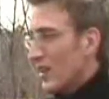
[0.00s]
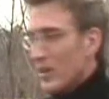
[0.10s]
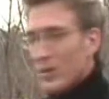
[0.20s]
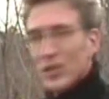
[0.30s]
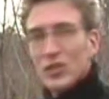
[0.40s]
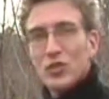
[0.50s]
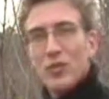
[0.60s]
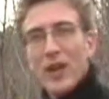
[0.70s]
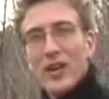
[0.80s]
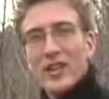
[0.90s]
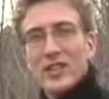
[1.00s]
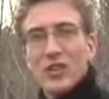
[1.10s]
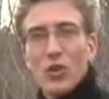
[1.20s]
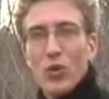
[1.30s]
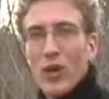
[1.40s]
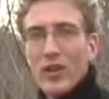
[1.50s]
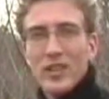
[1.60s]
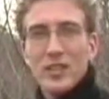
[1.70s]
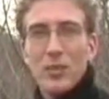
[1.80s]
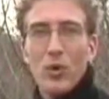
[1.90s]
But the Sumerians are rarely
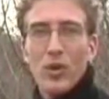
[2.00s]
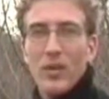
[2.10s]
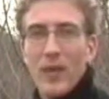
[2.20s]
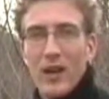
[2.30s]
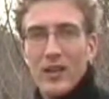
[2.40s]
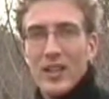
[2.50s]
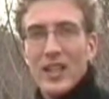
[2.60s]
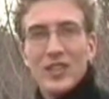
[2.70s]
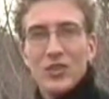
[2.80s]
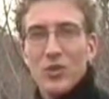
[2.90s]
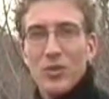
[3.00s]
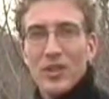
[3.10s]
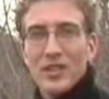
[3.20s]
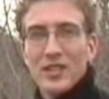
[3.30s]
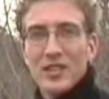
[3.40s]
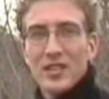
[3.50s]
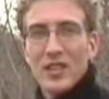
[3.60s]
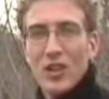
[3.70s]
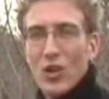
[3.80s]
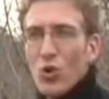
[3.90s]
spoken about in history books.
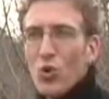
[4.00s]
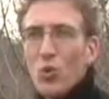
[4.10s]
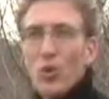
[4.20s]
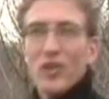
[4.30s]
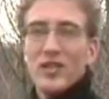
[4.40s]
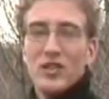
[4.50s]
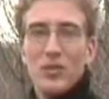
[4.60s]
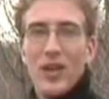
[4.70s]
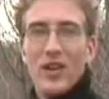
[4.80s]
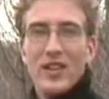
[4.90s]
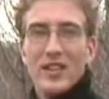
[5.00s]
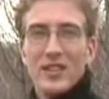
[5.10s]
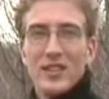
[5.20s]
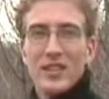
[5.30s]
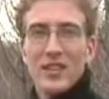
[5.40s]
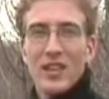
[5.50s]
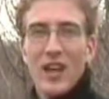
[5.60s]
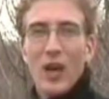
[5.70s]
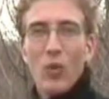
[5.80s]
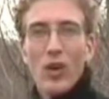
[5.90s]
Who were the Sumerians?
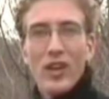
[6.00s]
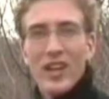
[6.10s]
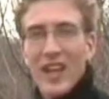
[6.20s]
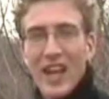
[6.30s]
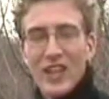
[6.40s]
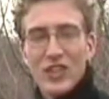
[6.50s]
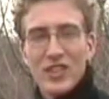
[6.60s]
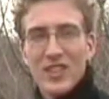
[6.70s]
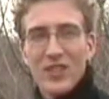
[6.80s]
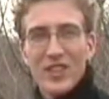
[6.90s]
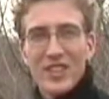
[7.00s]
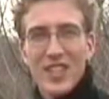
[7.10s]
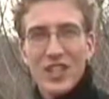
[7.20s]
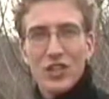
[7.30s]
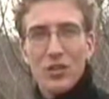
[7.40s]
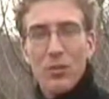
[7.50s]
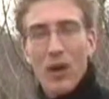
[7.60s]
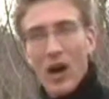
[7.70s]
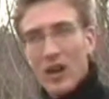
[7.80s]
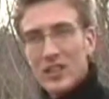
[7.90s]
And what could an ancient civilization
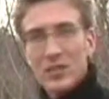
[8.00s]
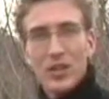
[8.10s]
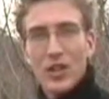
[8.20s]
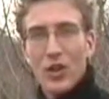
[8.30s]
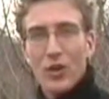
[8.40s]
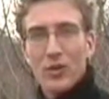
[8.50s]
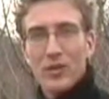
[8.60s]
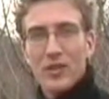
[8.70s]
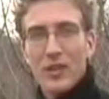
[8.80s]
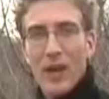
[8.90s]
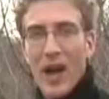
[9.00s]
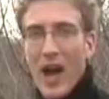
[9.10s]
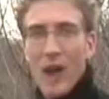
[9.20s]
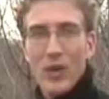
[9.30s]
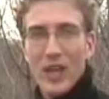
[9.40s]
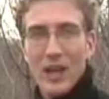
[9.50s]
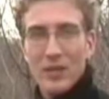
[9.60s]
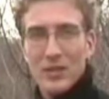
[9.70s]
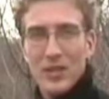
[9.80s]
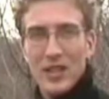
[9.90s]
possibly know about how we came
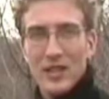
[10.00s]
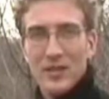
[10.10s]
to be?